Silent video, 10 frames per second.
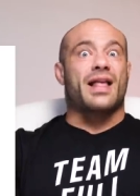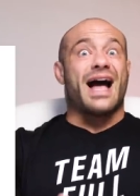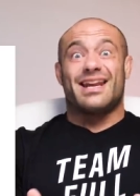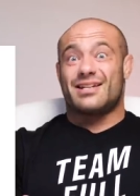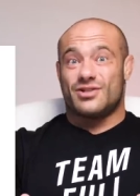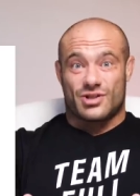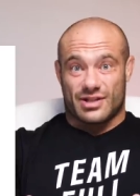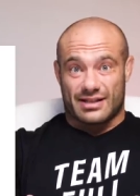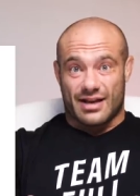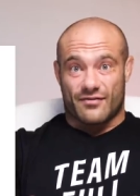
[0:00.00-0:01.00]
I didn't do
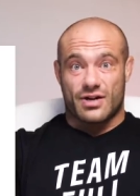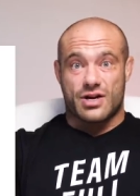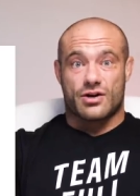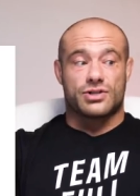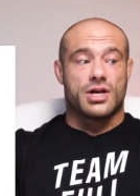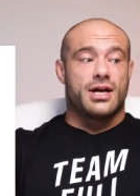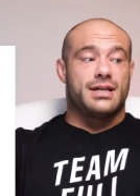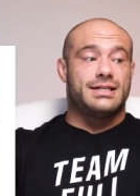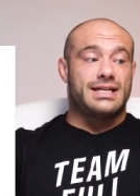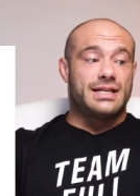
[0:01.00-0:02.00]
shit like that for years.
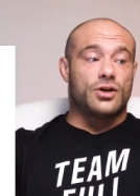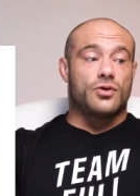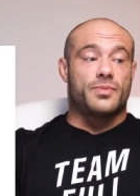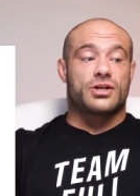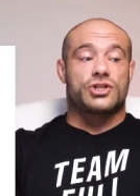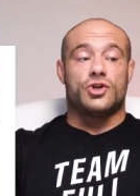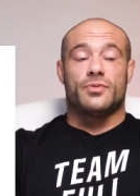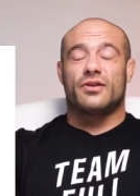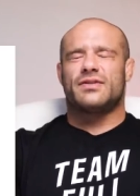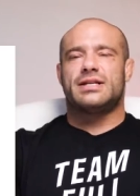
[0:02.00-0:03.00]
Deload, because
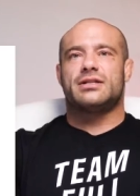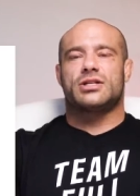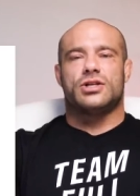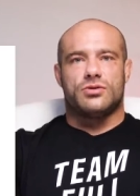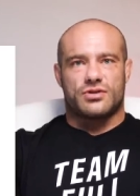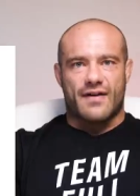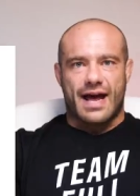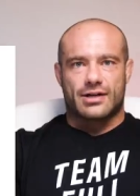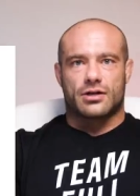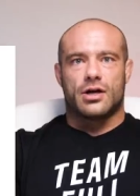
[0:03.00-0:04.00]
cumulative fatigue is a huge
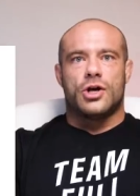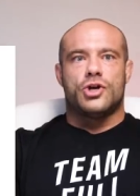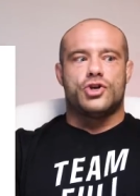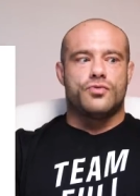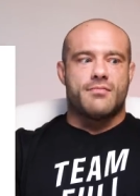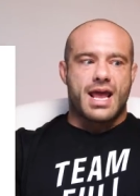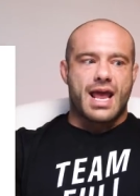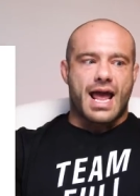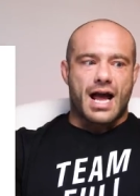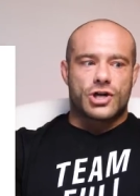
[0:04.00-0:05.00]
factor, you
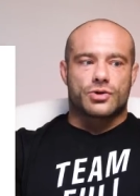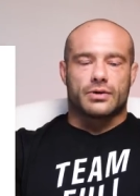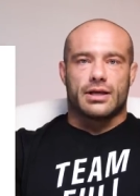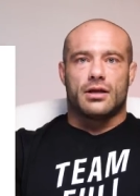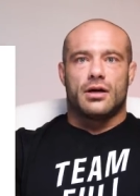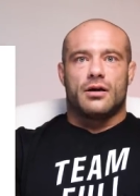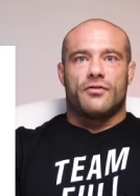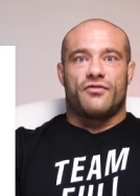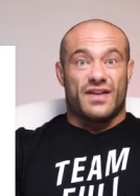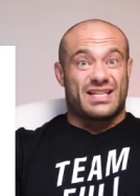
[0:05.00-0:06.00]
may actually
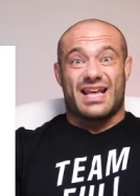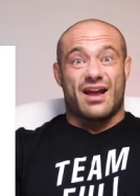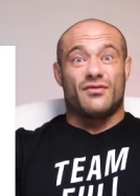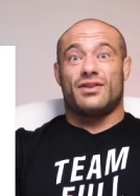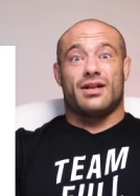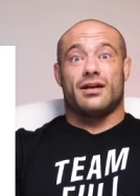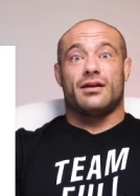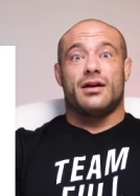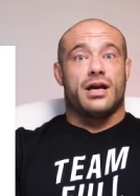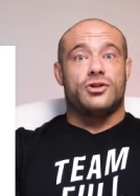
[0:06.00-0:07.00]
fix
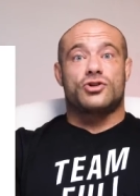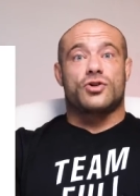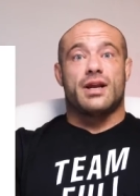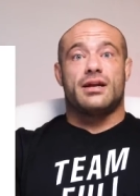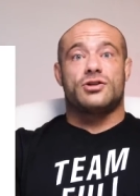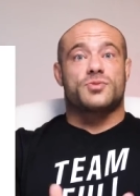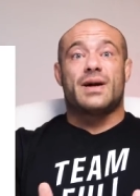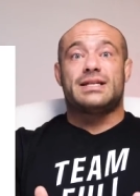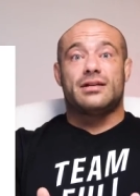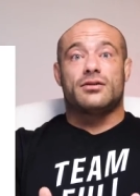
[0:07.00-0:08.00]
everything in your training just
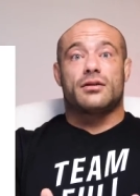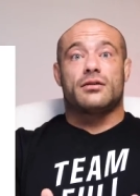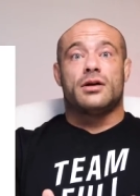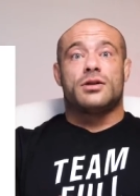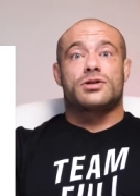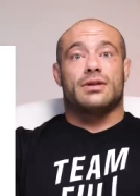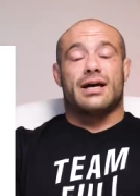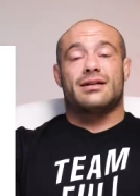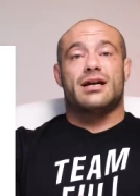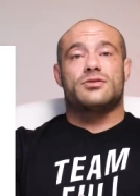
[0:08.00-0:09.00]
by deloading. So a
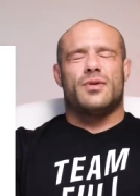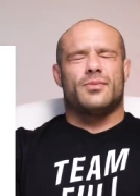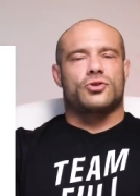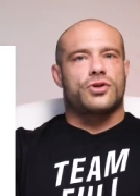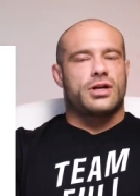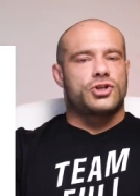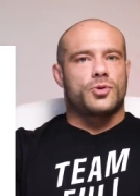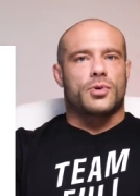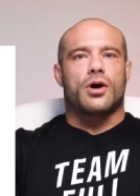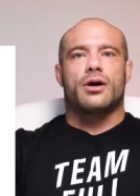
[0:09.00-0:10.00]
lot of times when people are training
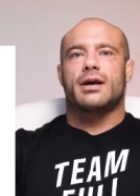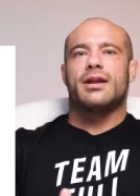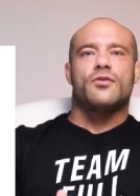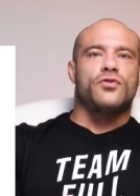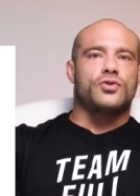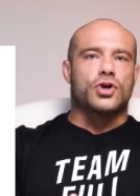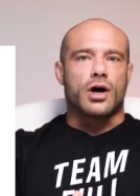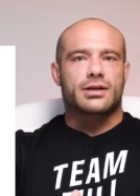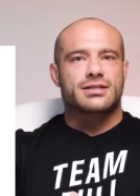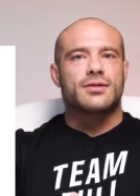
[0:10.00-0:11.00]
super hard, and if you
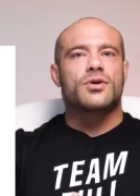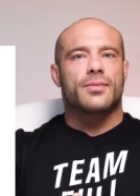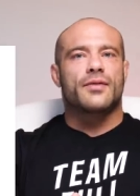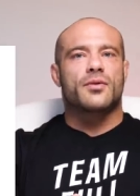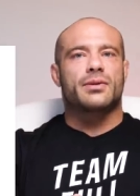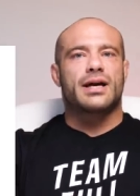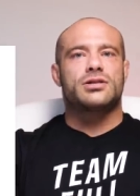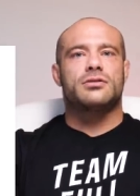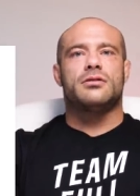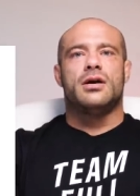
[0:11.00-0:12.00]
talk to someone about their
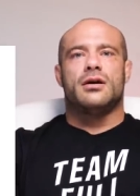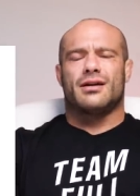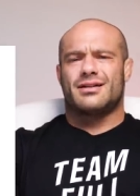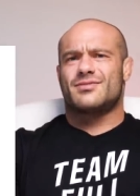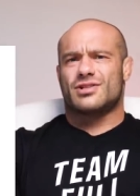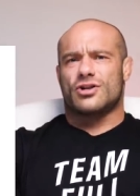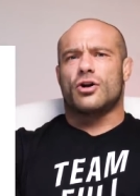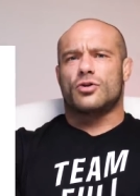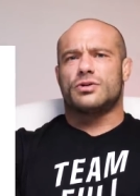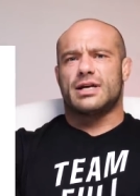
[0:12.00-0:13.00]
plateau, a lot of times it's a
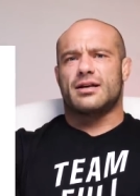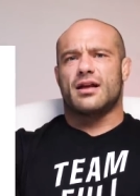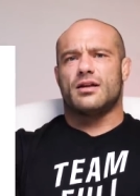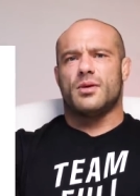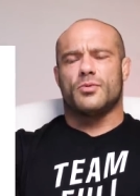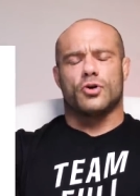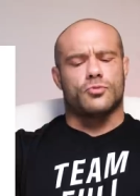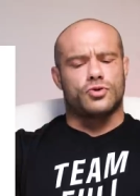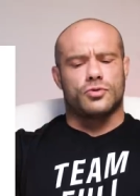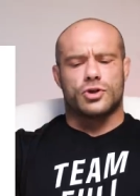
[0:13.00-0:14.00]
hardcore dedicated people, like
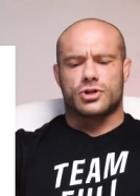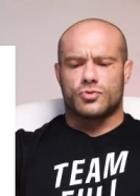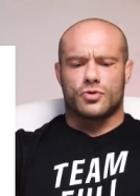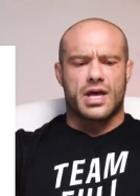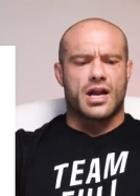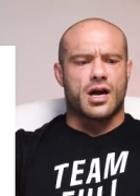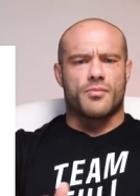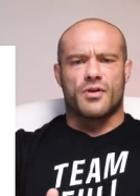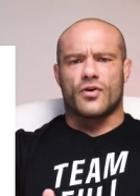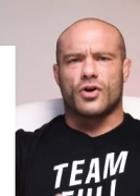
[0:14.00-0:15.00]
I'm doing this, and doing that. I
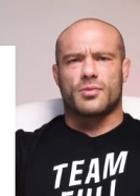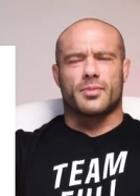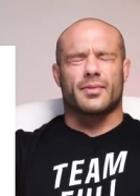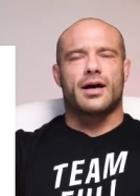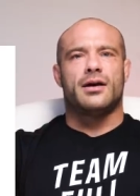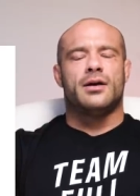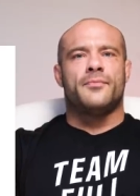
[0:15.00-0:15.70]
up my volume, blah, blah, blah.